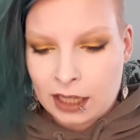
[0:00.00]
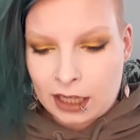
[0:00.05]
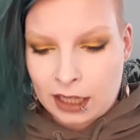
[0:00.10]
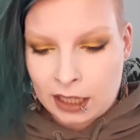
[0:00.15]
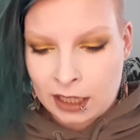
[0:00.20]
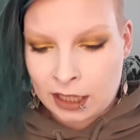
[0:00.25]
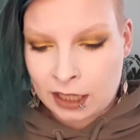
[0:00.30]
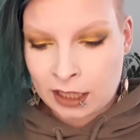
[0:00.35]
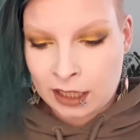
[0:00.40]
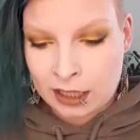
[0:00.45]

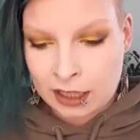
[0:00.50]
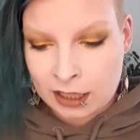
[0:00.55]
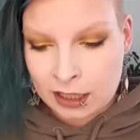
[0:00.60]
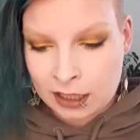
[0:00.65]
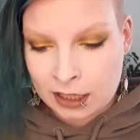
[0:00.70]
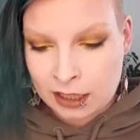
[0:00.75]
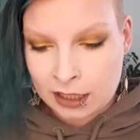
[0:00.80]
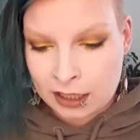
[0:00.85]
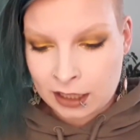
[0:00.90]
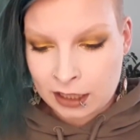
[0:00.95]

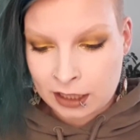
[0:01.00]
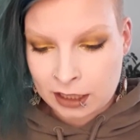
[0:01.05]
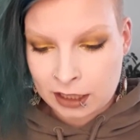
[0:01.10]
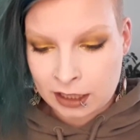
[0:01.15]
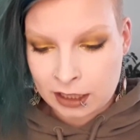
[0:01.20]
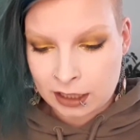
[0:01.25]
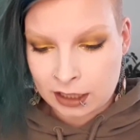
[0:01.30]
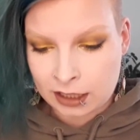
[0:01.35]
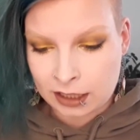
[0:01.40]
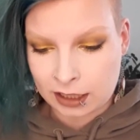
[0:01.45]

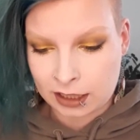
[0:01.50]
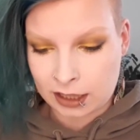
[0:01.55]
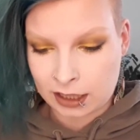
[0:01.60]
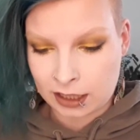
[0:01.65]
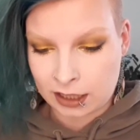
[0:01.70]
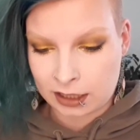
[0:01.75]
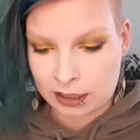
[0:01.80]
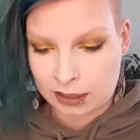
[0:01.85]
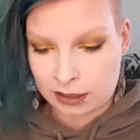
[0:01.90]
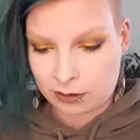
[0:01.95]

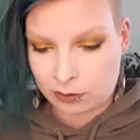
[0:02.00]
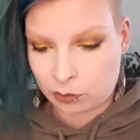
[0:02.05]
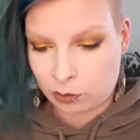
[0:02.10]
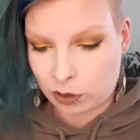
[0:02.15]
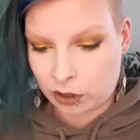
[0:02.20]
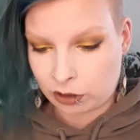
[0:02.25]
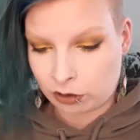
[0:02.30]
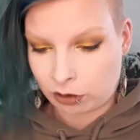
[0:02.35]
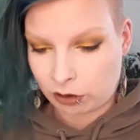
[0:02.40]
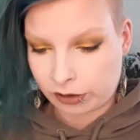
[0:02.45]
Then,
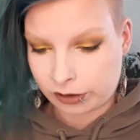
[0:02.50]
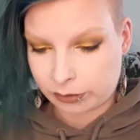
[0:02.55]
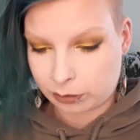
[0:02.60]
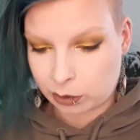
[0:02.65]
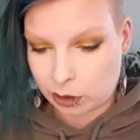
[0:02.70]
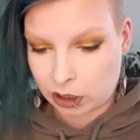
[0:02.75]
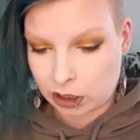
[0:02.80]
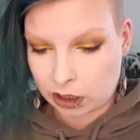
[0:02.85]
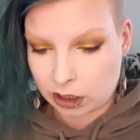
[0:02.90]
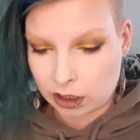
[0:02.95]
where are
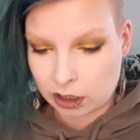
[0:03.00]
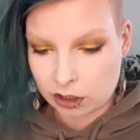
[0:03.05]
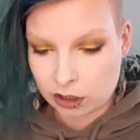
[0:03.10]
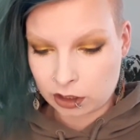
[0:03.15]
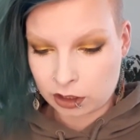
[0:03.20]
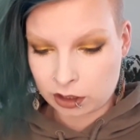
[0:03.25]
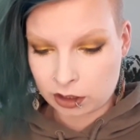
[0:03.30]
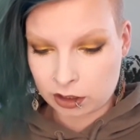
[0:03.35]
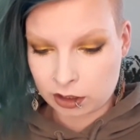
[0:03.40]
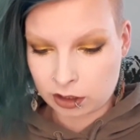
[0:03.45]
we?
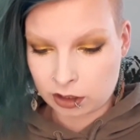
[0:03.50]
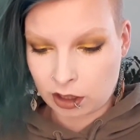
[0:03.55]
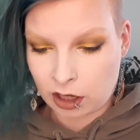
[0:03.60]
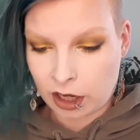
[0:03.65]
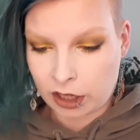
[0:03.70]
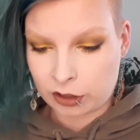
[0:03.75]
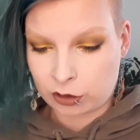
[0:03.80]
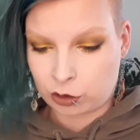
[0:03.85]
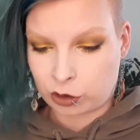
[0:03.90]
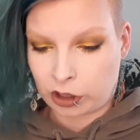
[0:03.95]

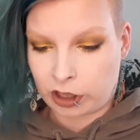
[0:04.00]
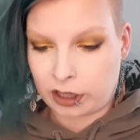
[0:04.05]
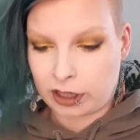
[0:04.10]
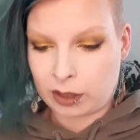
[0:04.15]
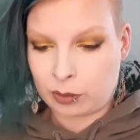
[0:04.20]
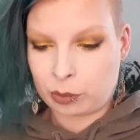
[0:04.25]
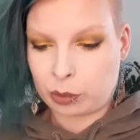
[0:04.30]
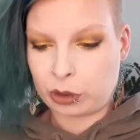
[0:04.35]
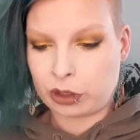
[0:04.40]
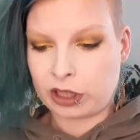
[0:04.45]
Hydra, a
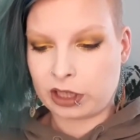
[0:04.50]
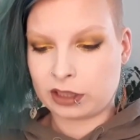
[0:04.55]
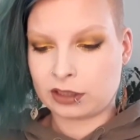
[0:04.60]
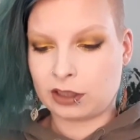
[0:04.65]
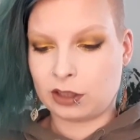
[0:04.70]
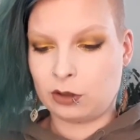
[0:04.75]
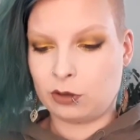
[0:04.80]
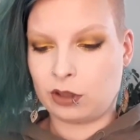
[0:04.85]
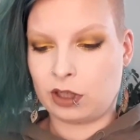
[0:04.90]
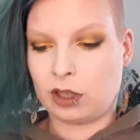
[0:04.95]

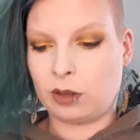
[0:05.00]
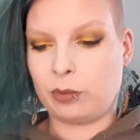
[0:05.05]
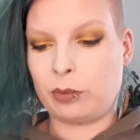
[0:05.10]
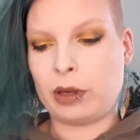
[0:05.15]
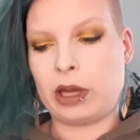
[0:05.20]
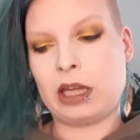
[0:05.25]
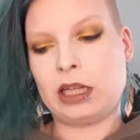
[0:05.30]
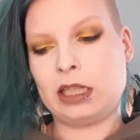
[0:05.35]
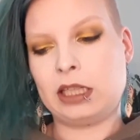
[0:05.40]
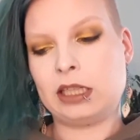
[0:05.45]
product you keep
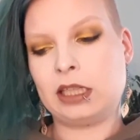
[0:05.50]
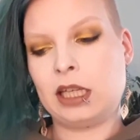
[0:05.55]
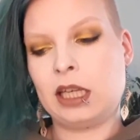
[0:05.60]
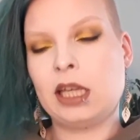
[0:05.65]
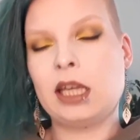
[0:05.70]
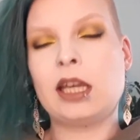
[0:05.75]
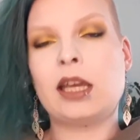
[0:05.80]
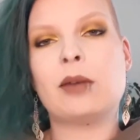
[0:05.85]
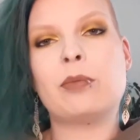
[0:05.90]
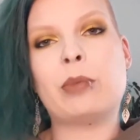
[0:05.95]
panning
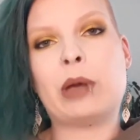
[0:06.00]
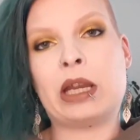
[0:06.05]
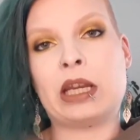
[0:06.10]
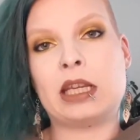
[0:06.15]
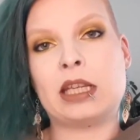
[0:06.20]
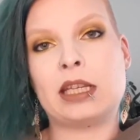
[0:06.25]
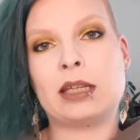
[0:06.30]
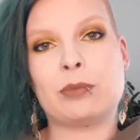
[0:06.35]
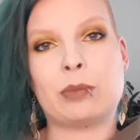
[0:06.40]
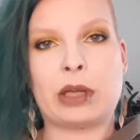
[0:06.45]

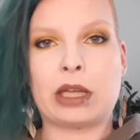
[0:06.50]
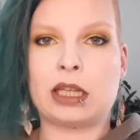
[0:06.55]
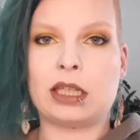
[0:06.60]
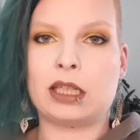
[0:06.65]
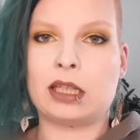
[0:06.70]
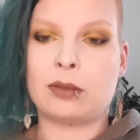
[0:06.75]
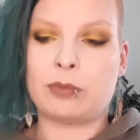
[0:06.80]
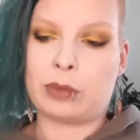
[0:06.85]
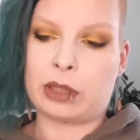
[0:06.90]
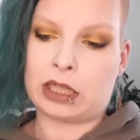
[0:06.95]
and
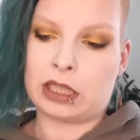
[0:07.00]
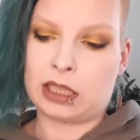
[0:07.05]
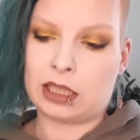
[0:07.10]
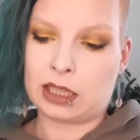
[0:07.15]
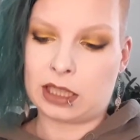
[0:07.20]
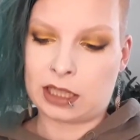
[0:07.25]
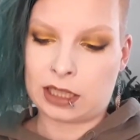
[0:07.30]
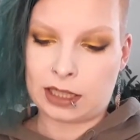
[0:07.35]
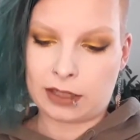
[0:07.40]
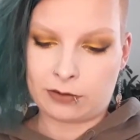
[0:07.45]

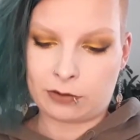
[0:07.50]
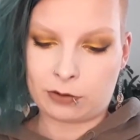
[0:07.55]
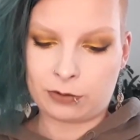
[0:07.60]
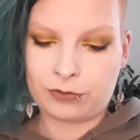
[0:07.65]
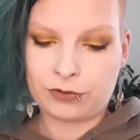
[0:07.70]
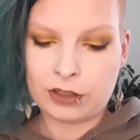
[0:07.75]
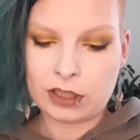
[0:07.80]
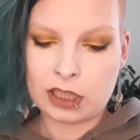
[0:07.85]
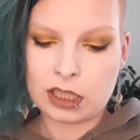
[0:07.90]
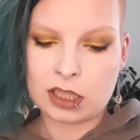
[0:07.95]
never
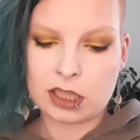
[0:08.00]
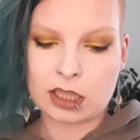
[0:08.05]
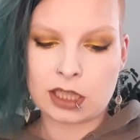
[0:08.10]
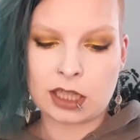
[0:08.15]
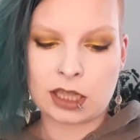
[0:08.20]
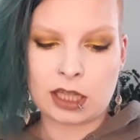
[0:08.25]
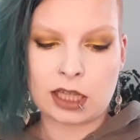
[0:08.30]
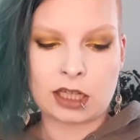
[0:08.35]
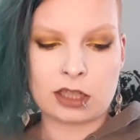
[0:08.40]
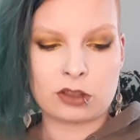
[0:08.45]
finish,
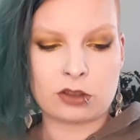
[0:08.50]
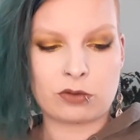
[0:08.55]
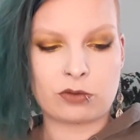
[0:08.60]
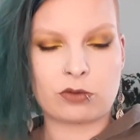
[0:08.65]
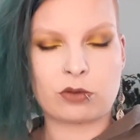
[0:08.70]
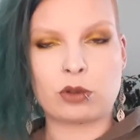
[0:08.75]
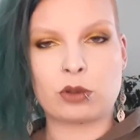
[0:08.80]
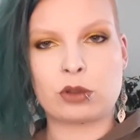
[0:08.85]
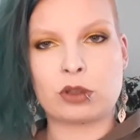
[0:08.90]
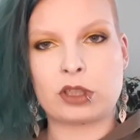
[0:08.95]
and that is,
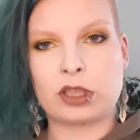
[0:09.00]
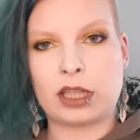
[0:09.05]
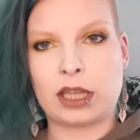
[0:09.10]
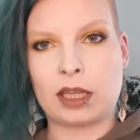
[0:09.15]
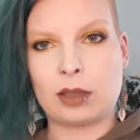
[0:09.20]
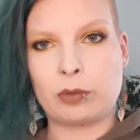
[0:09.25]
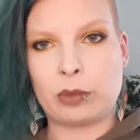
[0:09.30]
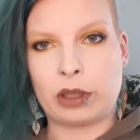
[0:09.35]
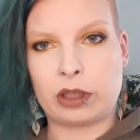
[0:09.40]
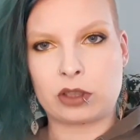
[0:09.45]
of course,
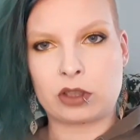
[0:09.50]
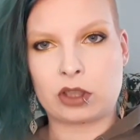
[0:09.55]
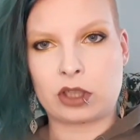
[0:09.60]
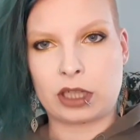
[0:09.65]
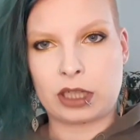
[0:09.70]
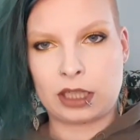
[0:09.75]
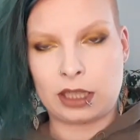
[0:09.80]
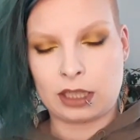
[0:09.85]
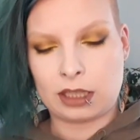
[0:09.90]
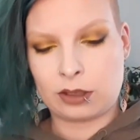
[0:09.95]
a blush.
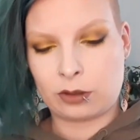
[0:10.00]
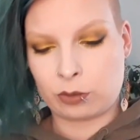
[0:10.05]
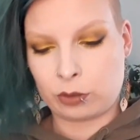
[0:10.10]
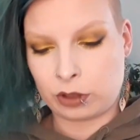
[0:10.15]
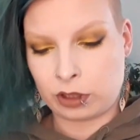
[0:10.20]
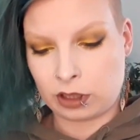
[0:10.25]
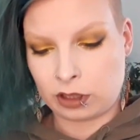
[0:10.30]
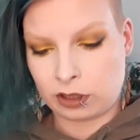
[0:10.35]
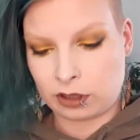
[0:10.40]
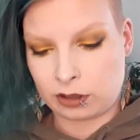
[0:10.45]
And this
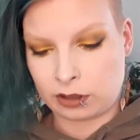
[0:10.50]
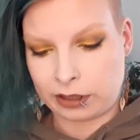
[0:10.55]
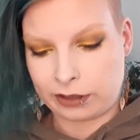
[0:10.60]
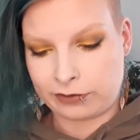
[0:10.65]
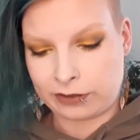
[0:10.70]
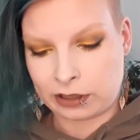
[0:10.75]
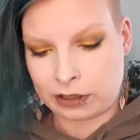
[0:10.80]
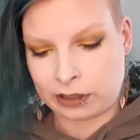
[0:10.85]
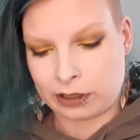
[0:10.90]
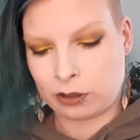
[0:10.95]
one is a
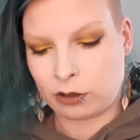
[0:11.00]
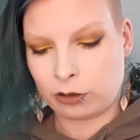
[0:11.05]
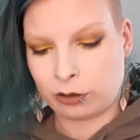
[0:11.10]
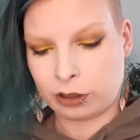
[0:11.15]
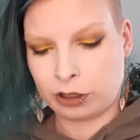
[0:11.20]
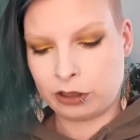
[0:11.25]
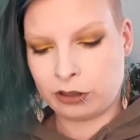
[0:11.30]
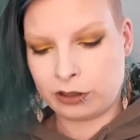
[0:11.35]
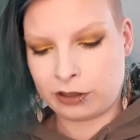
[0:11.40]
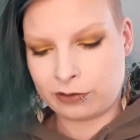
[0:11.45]
very
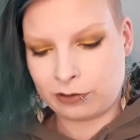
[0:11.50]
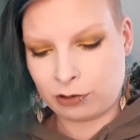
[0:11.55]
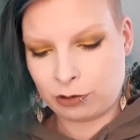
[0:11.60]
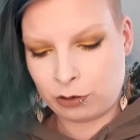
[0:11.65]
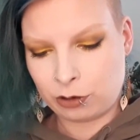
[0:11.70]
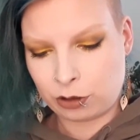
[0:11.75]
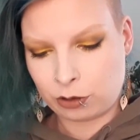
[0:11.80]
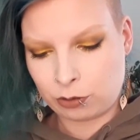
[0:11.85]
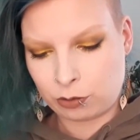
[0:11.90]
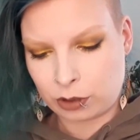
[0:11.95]
old
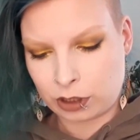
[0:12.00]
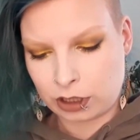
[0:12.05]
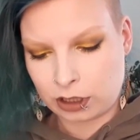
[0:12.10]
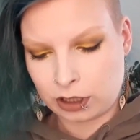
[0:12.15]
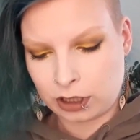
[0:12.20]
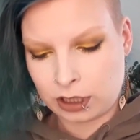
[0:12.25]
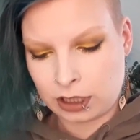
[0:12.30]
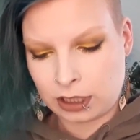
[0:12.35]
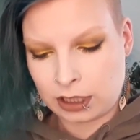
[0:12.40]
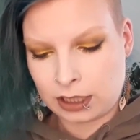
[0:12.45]
Revolution one,
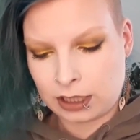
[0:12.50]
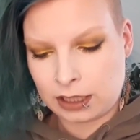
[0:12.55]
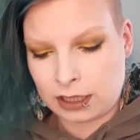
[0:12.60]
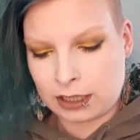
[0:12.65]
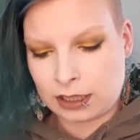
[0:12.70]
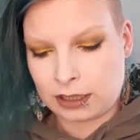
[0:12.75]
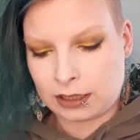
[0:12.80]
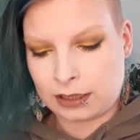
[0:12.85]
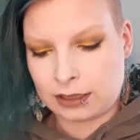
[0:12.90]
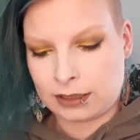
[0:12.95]

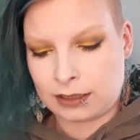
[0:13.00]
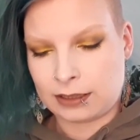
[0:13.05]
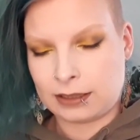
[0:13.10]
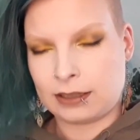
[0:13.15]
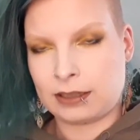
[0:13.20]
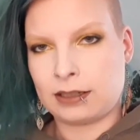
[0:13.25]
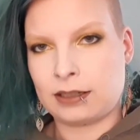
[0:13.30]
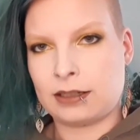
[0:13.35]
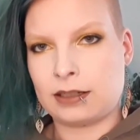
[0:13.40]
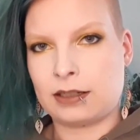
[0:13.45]

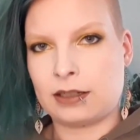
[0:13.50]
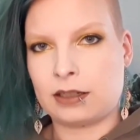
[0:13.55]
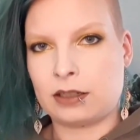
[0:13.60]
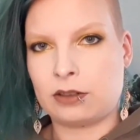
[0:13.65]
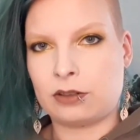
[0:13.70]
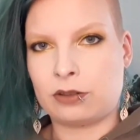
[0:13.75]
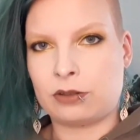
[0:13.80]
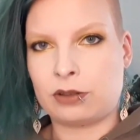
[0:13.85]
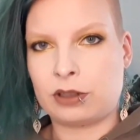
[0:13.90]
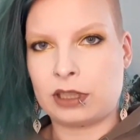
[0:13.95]
and I
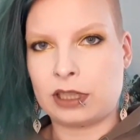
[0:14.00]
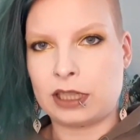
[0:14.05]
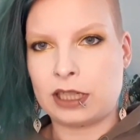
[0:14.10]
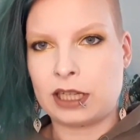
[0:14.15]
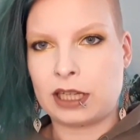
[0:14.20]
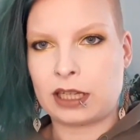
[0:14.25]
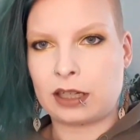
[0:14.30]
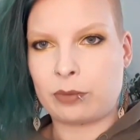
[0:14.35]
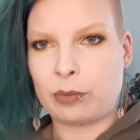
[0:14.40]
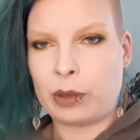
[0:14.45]
already
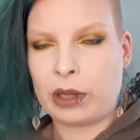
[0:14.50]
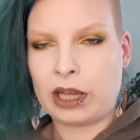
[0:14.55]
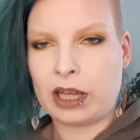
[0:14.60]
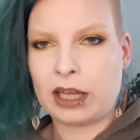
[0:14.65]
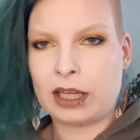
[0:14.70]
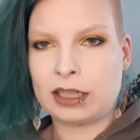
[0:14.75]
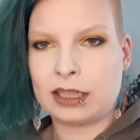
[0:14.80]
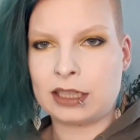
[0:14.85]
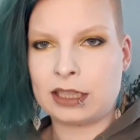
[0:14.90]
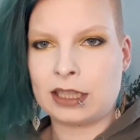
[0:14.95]
had a
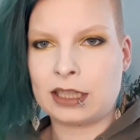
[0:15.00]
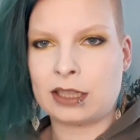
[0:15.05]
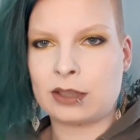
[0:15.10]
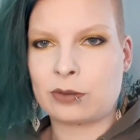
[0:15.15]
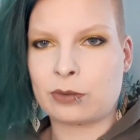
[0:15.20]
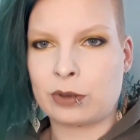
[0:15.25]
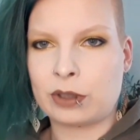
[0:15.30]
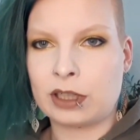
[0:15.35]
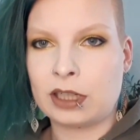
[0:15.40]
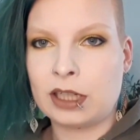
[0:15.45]
pan in
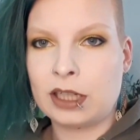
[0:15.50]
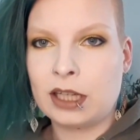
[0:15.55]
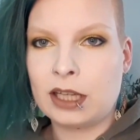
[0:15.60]
this one,